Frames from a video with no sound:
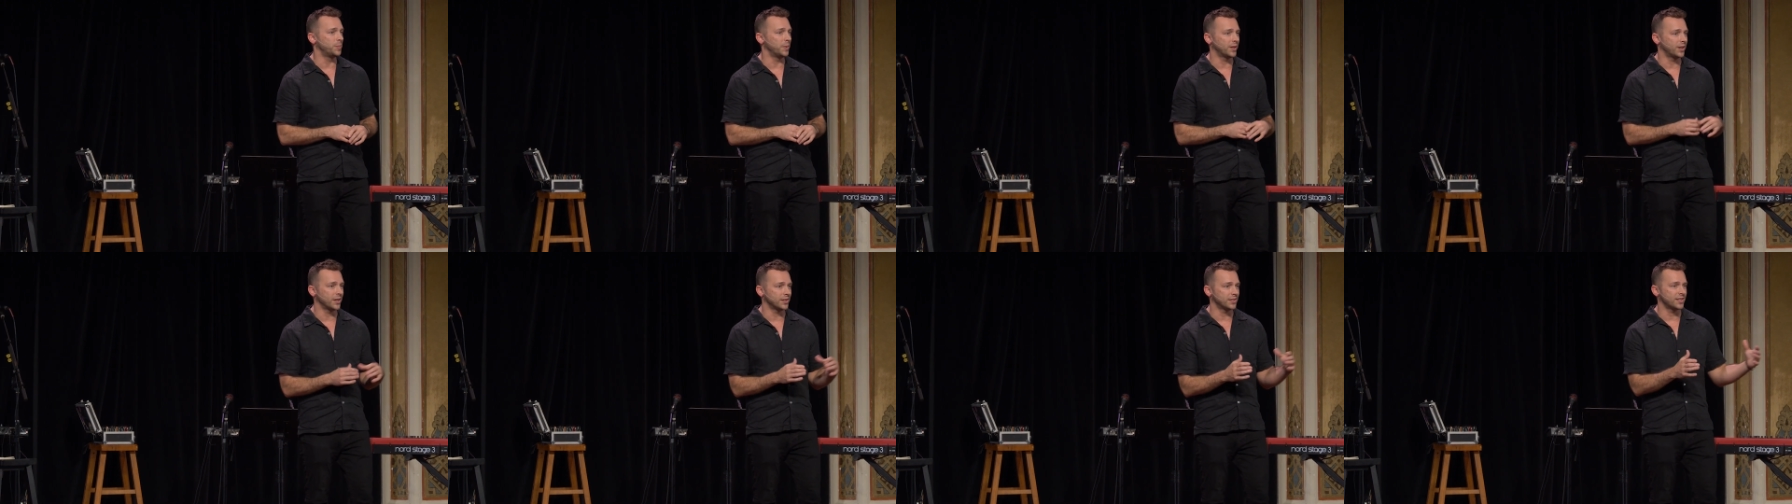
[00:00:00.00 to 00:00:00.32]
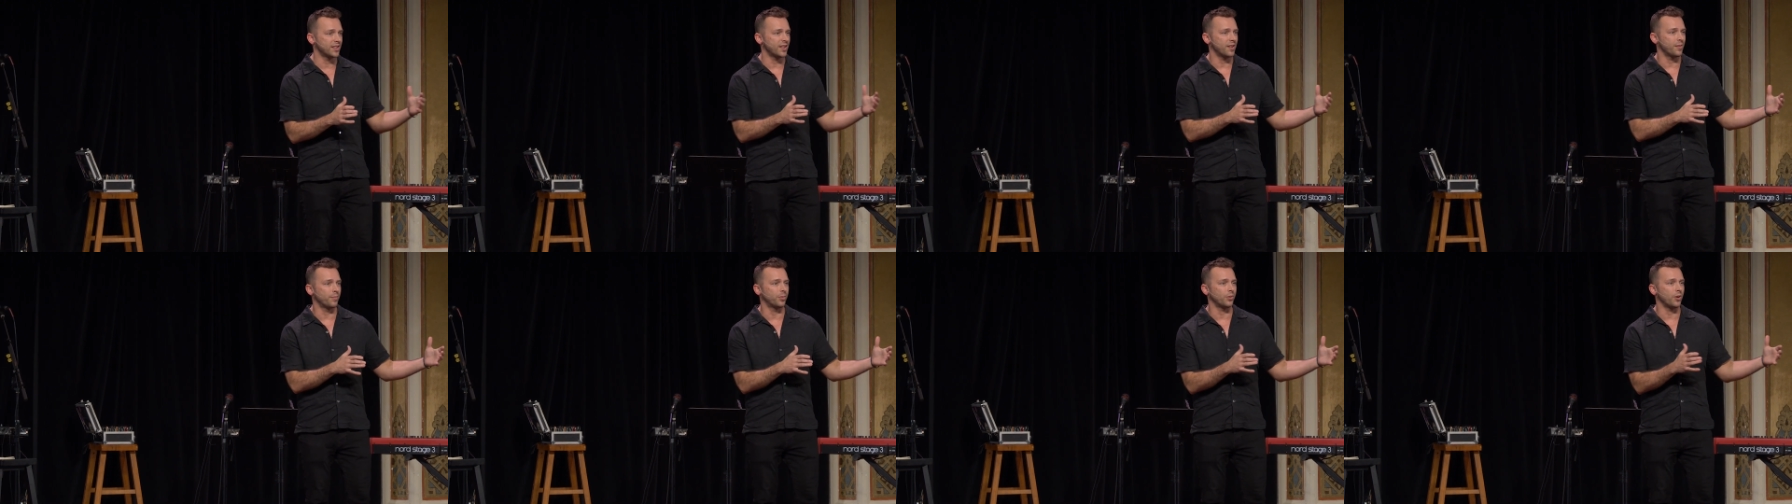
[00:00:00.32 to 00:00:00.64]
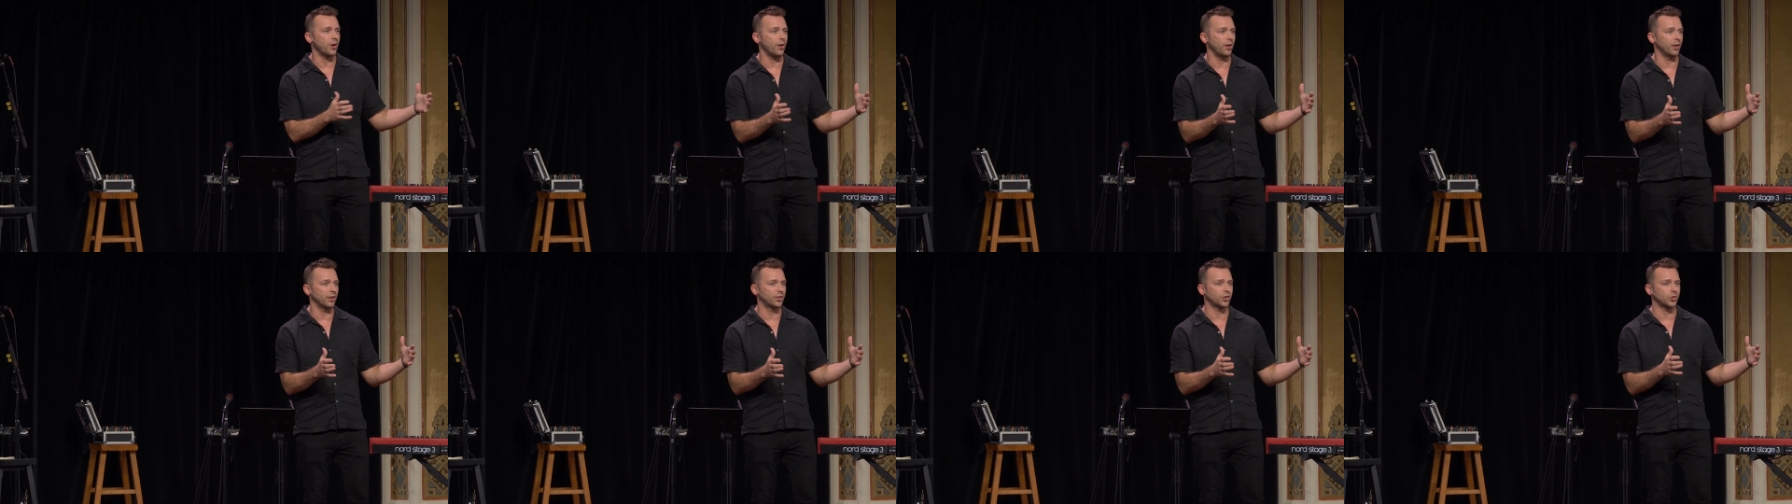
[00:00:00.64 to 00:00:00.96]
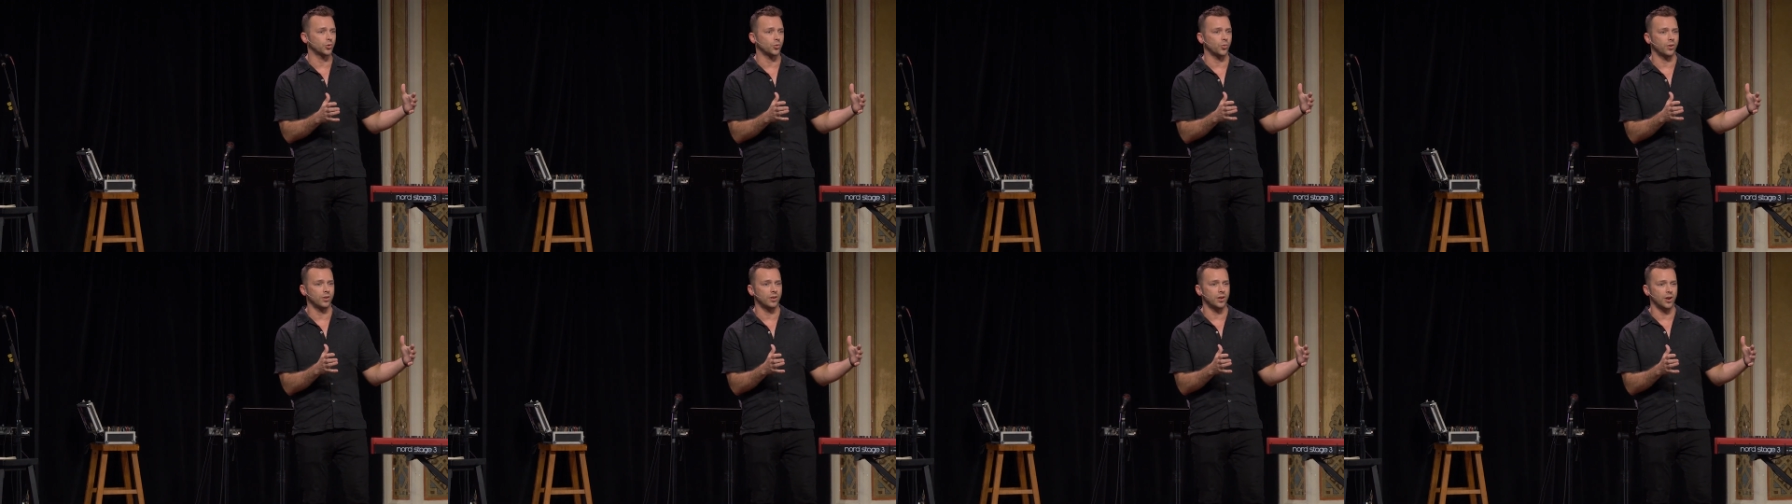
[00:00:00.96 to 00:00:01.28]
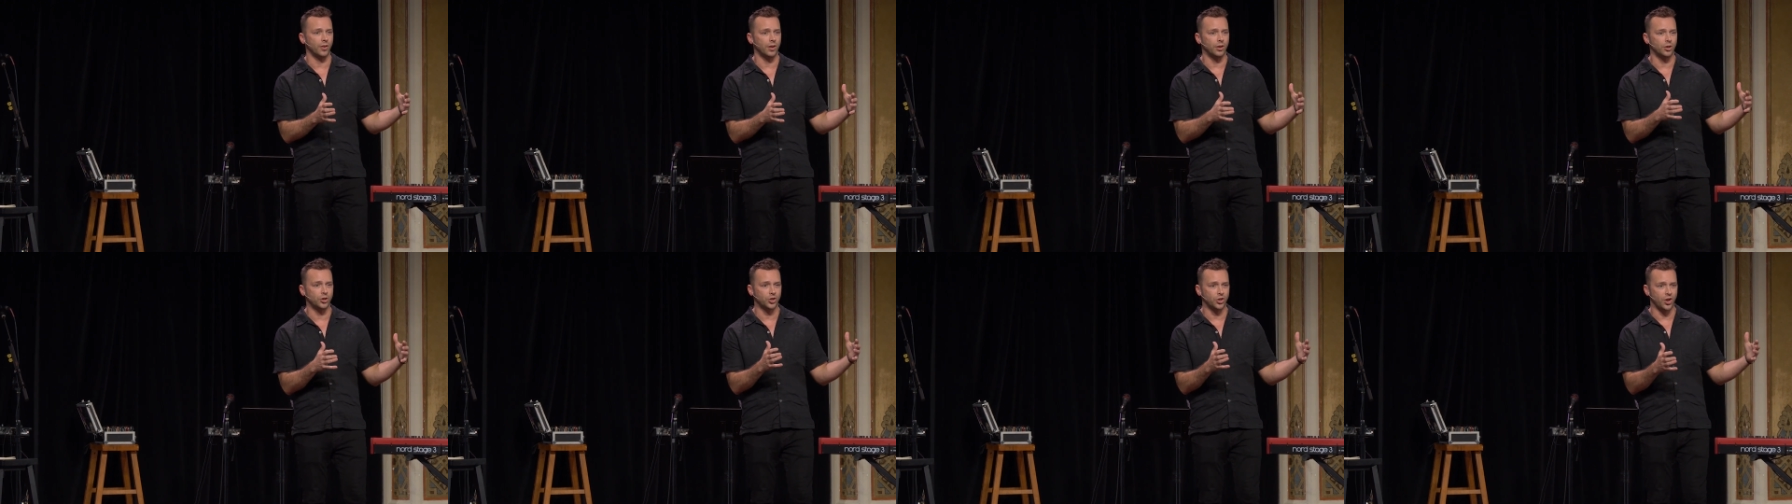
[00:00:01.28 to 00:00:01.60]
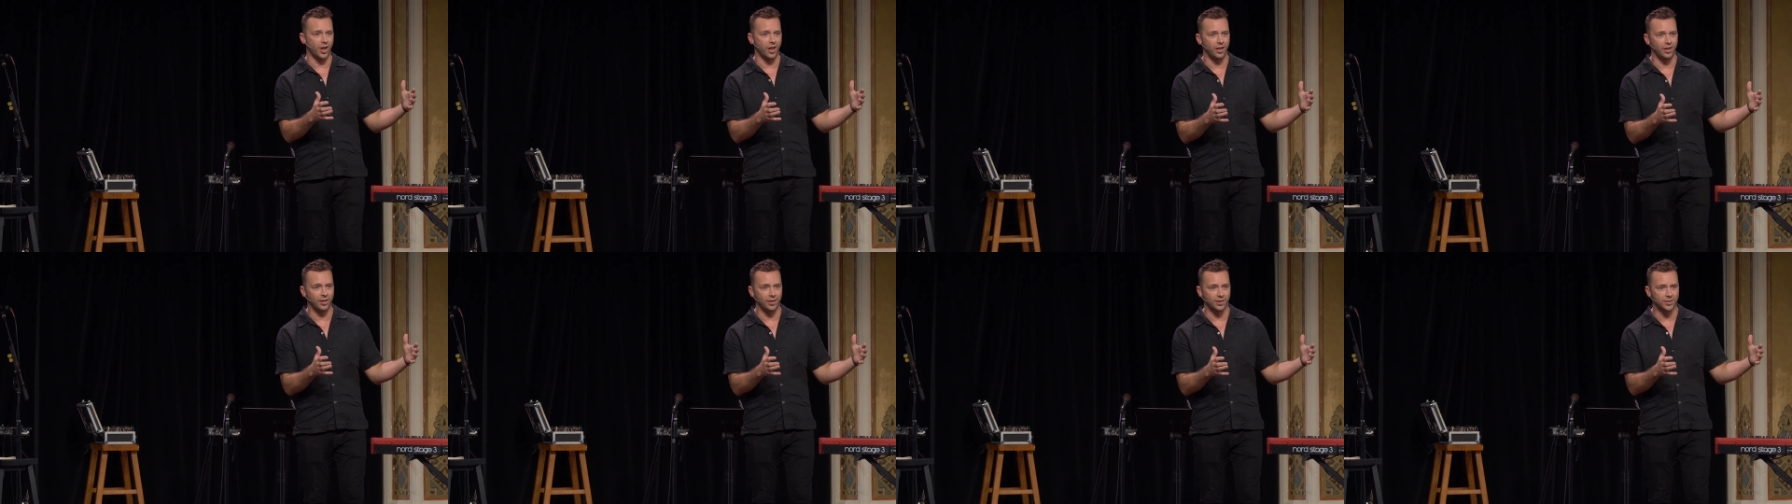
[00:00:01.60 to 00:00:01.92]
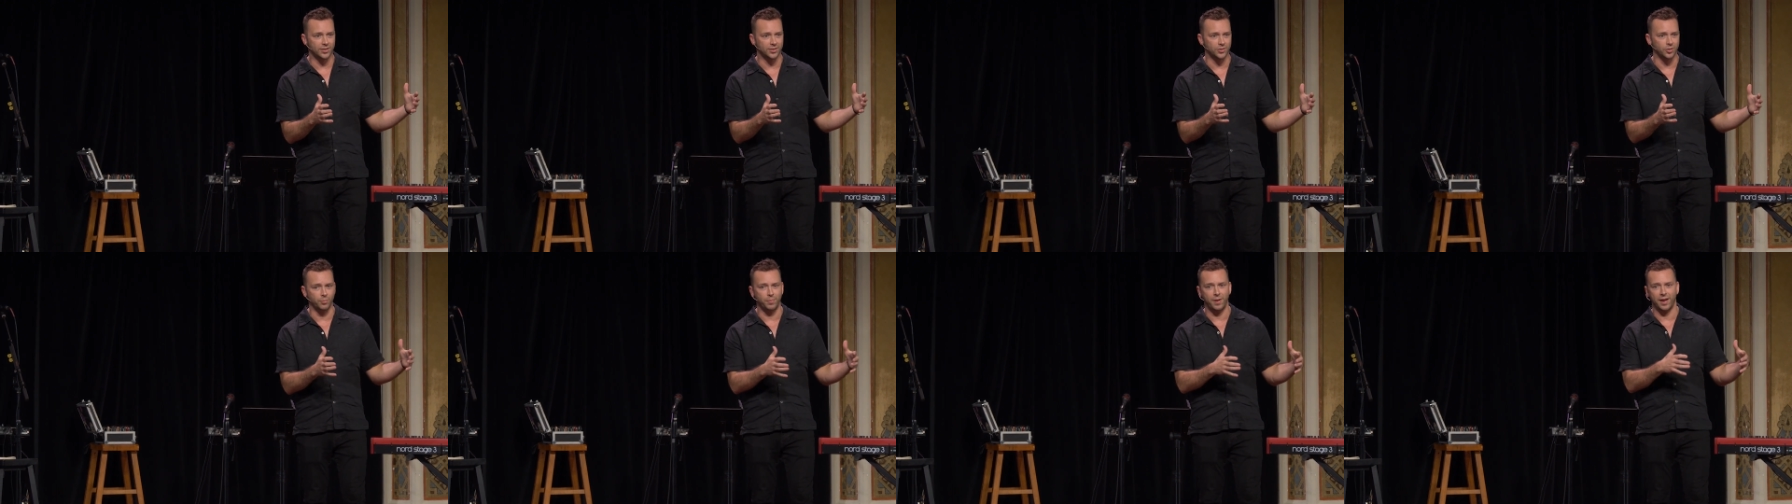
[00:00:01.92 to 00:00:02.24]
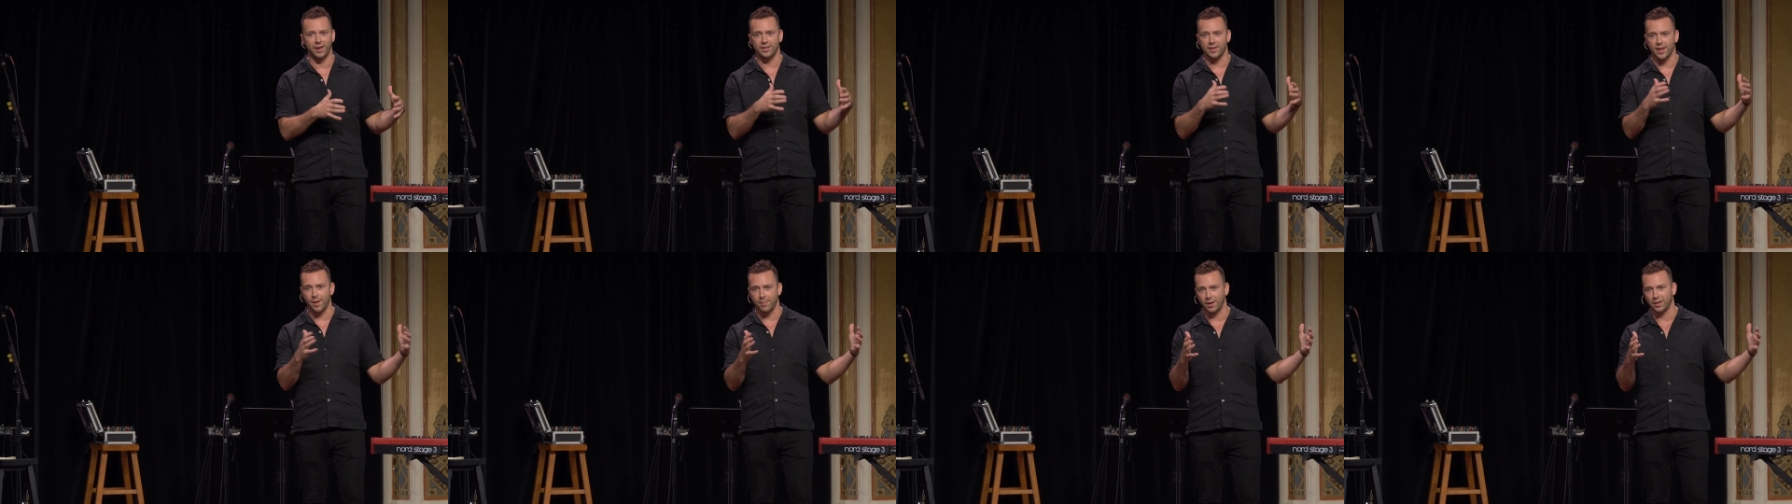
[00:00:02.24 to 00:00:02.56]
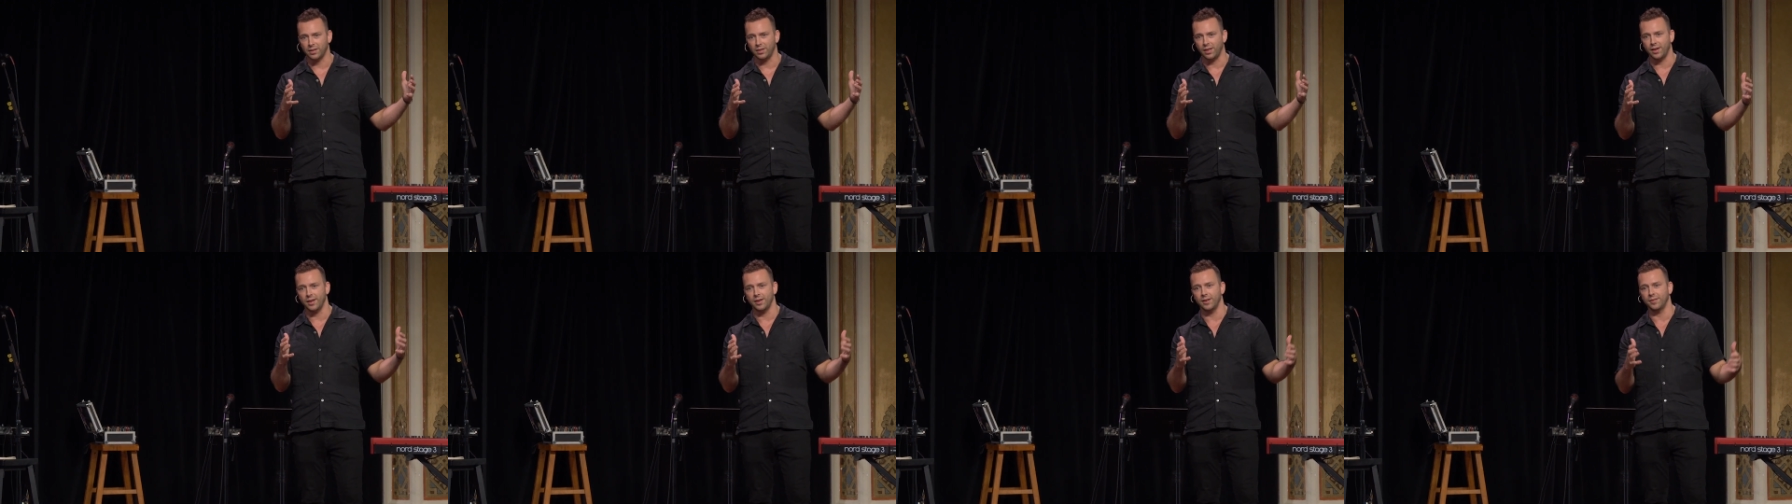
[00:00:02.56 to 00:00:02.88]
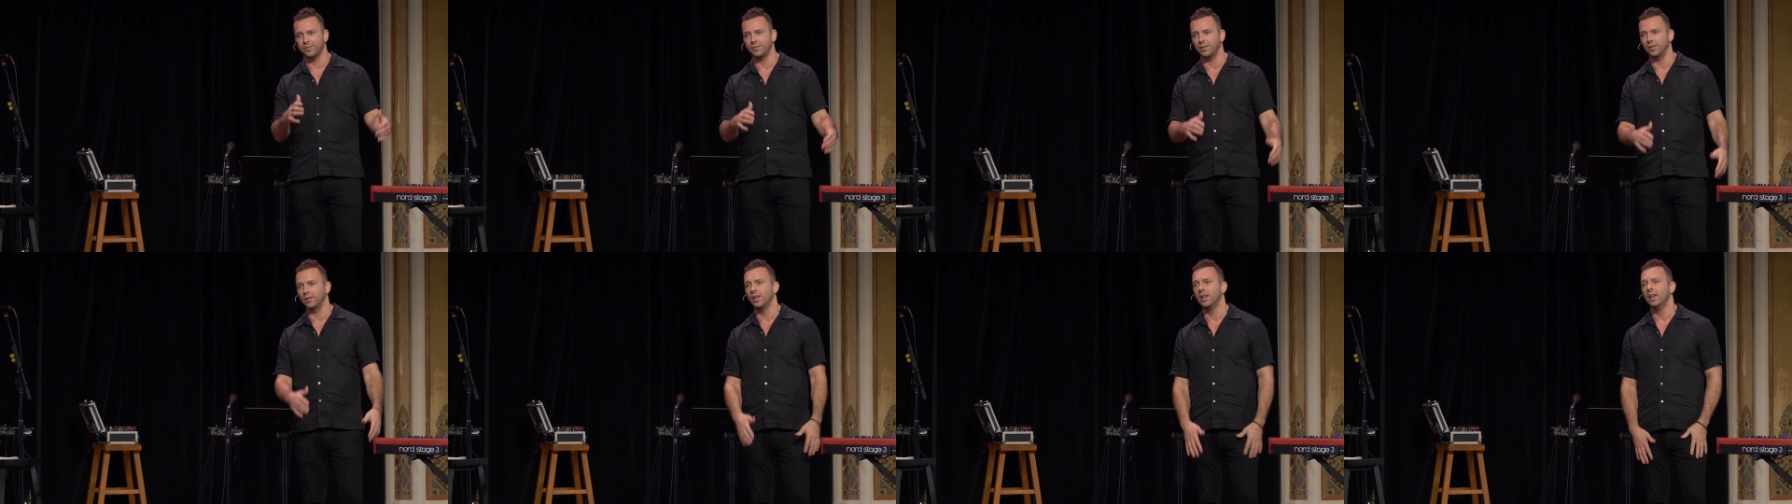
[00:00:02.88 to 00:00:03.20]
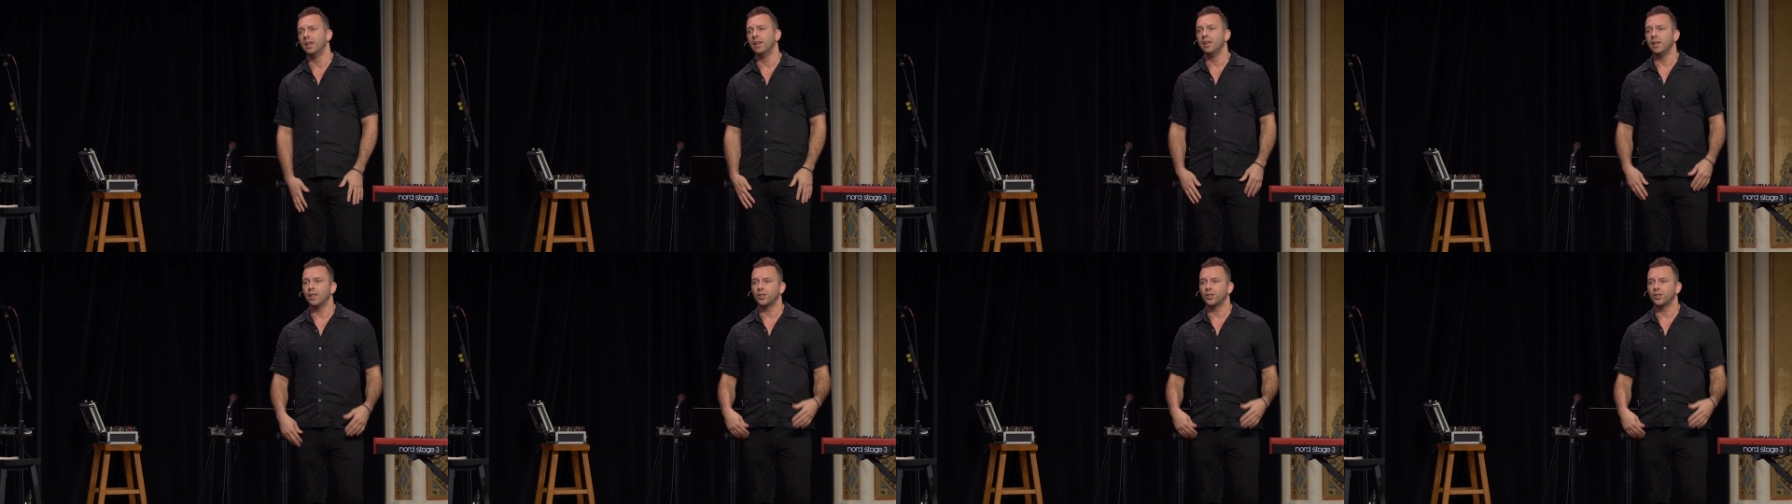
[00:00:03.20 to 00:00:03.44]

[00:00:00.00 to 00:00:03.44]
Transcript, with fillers: because they've brought extraordinary change through pandemic life and